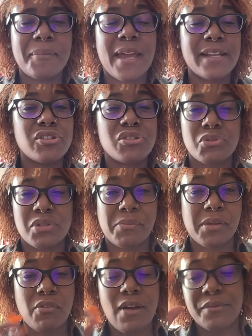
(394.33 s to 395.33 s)
pages or
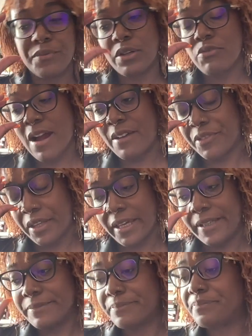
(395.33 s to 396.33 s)
something around
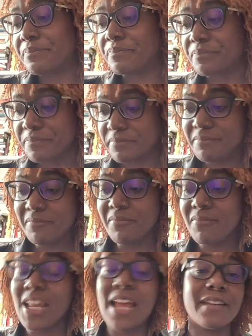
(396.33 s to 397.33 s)
there.
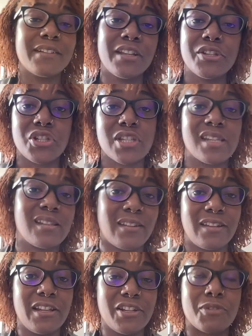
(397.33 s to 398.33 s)
And
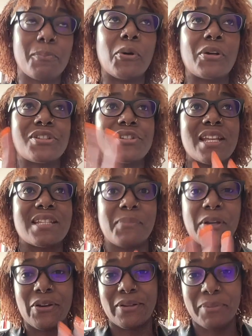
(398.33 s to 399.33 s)
each book just gets
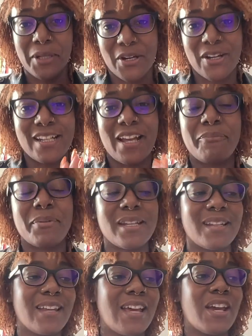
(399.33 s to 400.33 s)
bigger and bigger, and I've
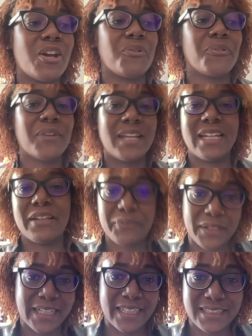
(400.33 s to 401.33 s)
been really
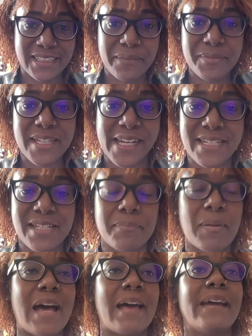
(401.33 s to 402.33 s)
feeling intimidated
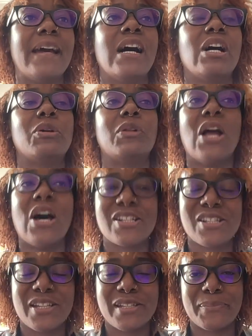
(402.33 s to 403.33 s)
by how
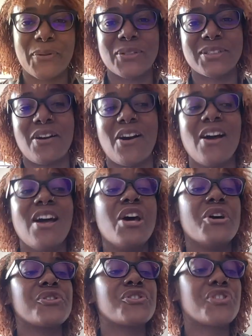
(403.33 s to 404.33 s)
large these books are.
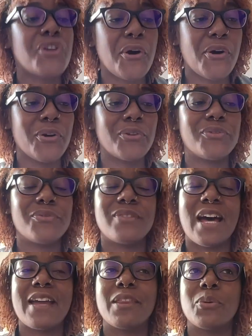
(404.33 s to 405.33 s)
So
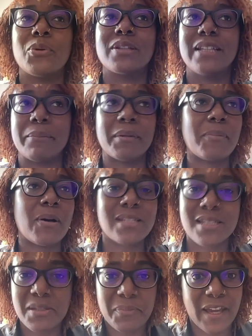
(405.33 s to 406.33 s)
I thought, let me
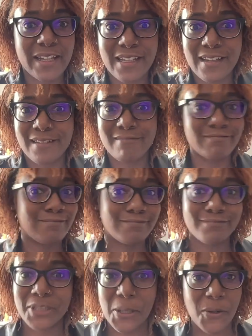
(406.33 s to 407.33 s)
participate in
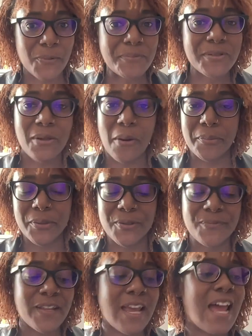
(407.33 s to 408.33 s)
Tome
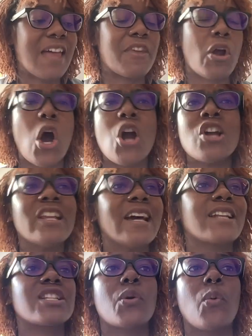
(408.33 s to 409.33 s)
Topple. There are
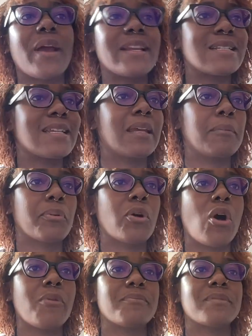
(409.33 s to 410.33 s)
like 20
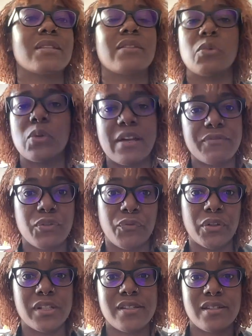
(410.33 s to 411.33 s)
prompts, and they all have
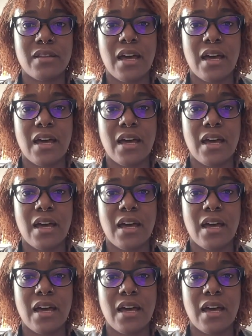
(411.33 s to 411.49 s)
different